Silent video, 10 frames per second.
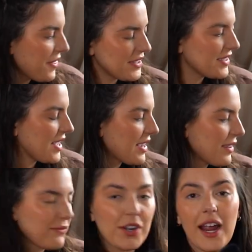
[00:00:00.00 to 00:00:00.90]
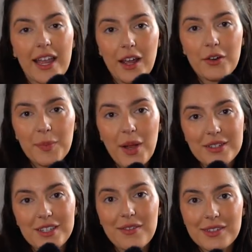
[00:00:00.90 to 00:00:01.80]
this thing for
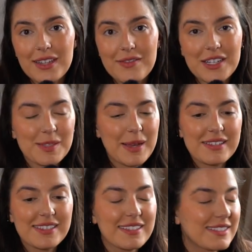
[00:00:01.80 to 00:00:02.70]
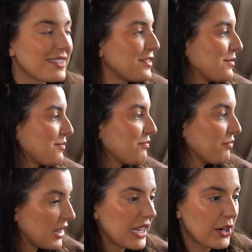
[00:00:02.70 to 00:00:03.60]
$800 off of Living Spaces
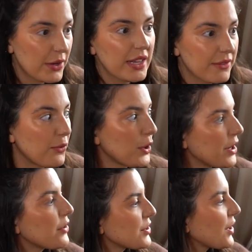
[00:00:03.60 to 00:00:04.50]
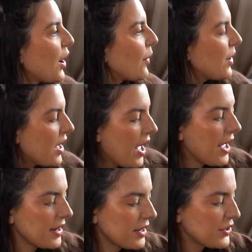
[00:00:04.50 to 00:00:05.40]
literally 4 years ago,
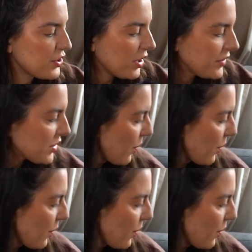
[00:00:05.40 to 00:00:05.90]
and it has served us